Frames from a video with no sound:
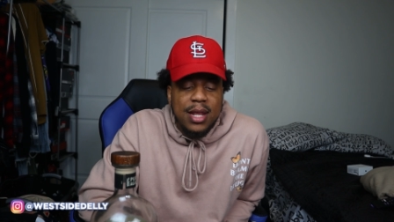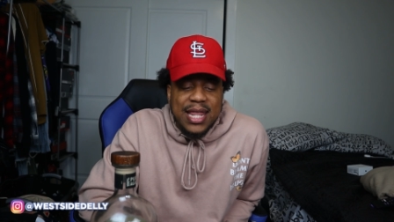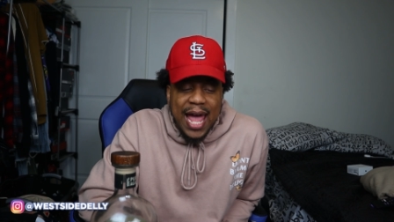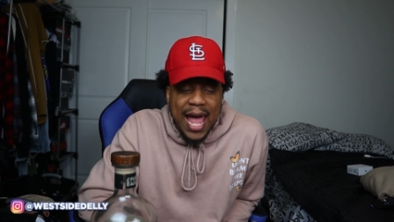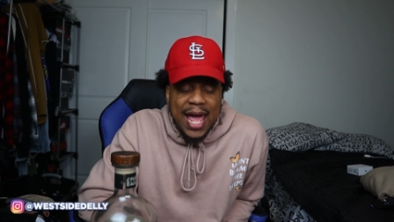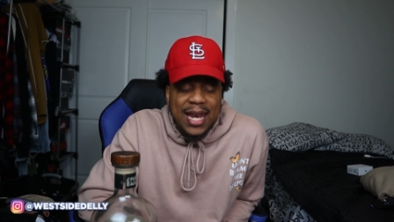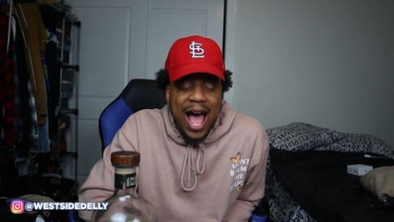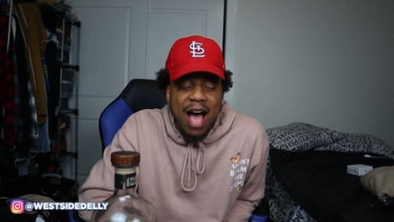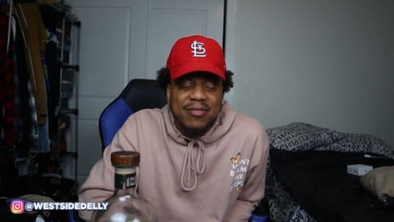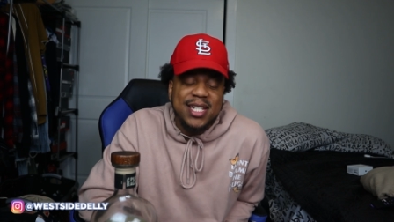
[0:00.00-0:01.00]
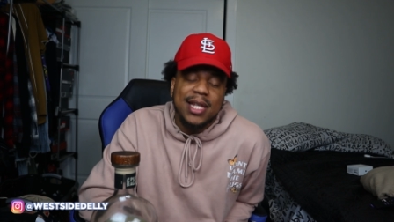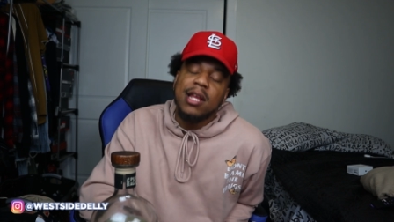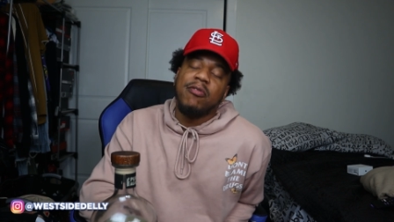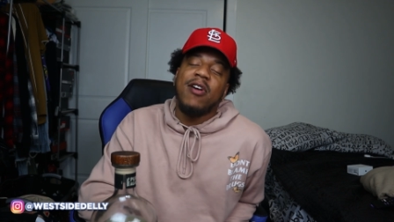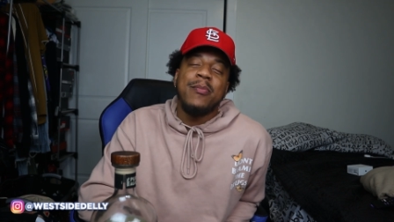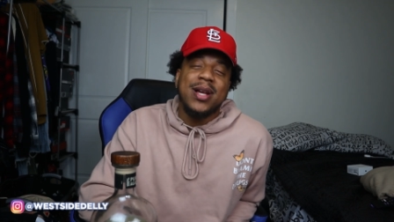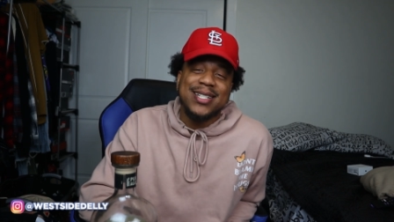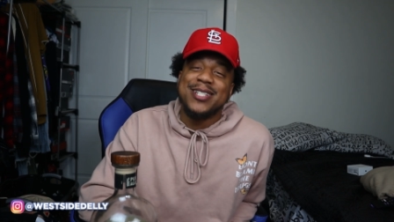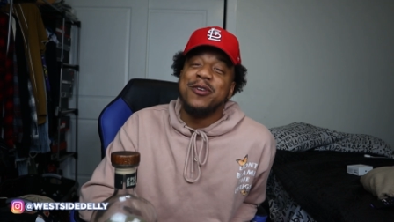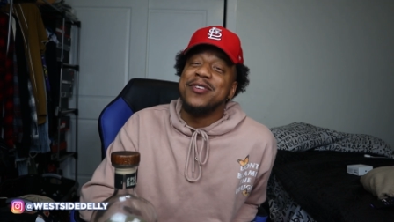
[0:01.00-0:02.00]
that I've solidified
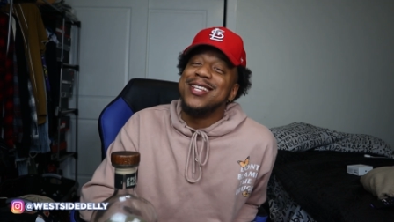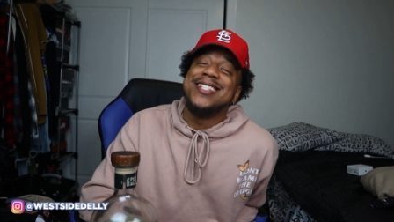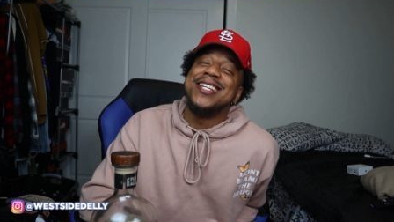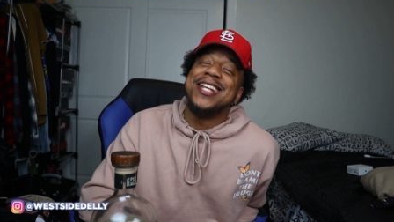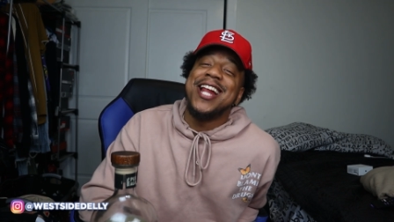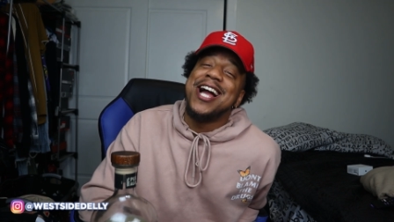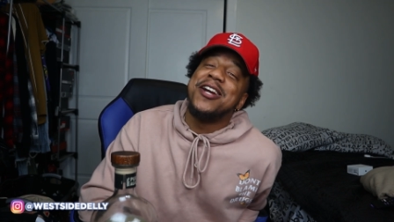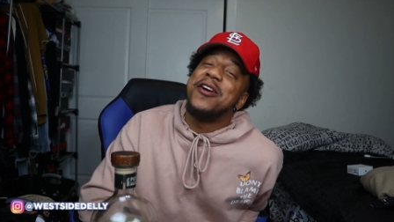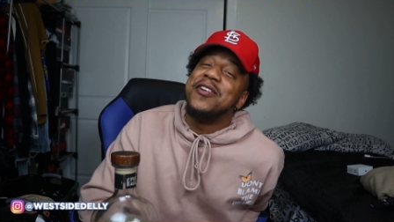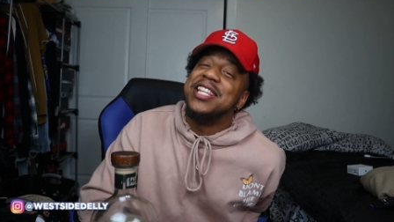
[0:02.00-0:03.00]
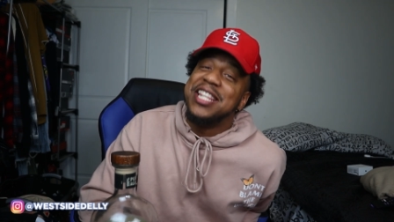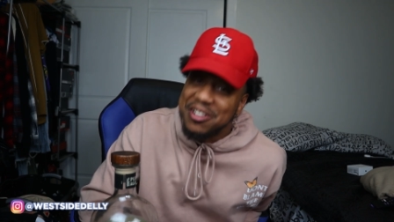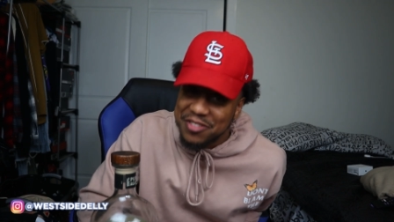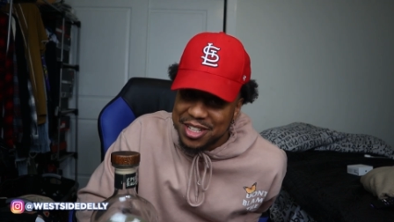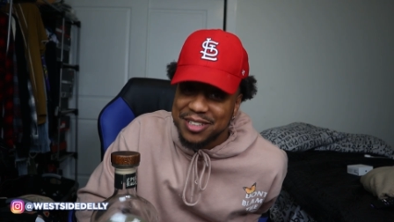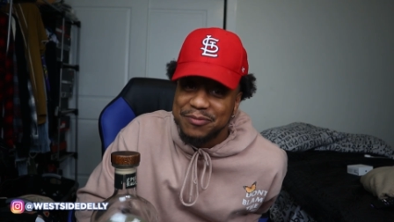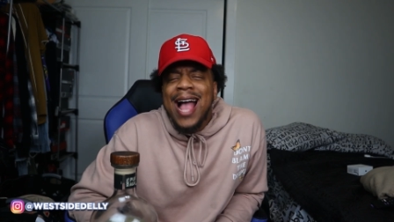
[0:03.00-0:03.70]
myself in the city that I currently live in.